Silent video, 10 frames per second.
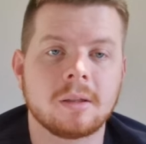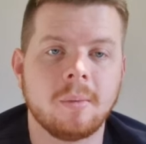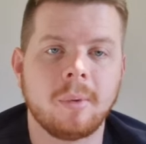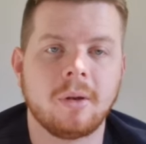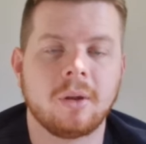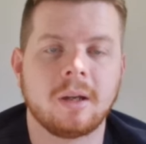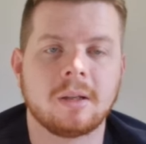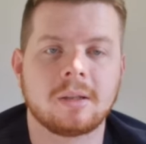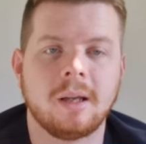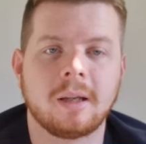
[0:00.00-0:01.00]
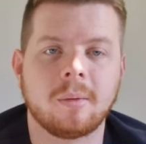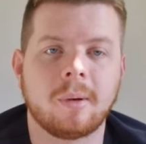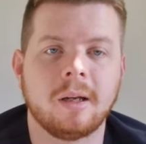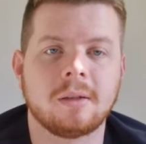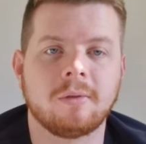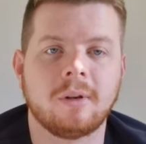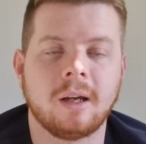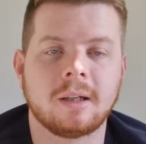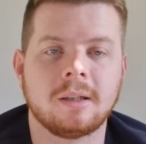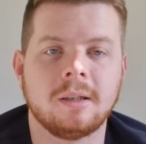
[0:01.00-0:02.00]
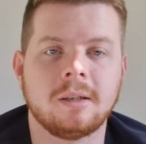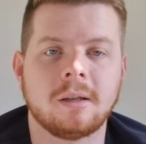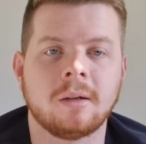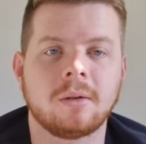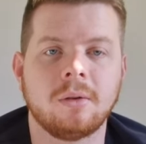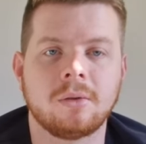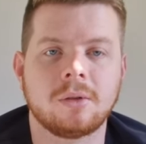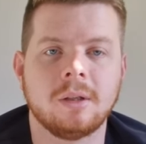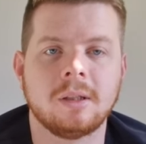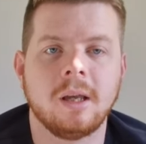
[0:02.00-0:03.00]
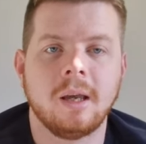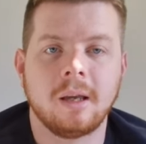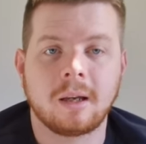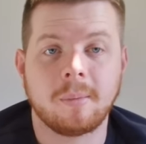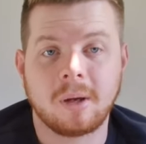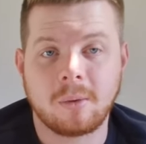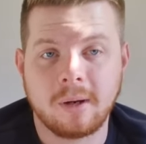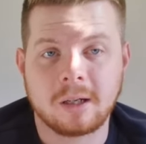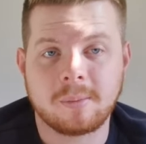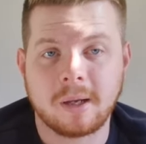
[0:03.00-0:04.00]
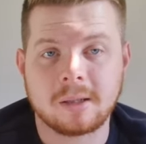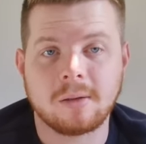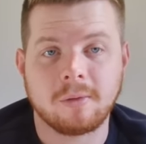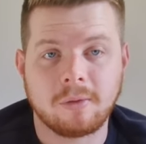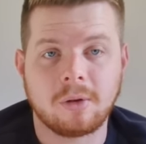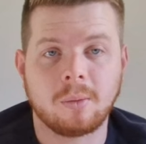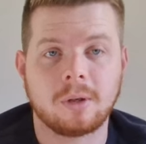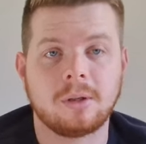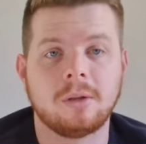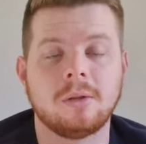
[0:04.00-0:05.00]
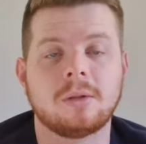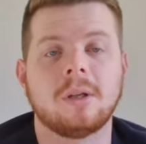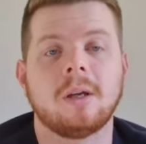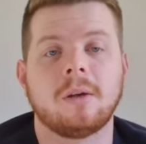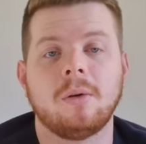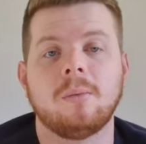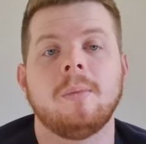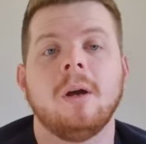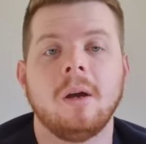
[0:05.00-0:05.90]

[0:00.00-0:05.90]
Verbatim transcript: Simple things like the price of taxis and groceries can be quite expensive to what you're used to at home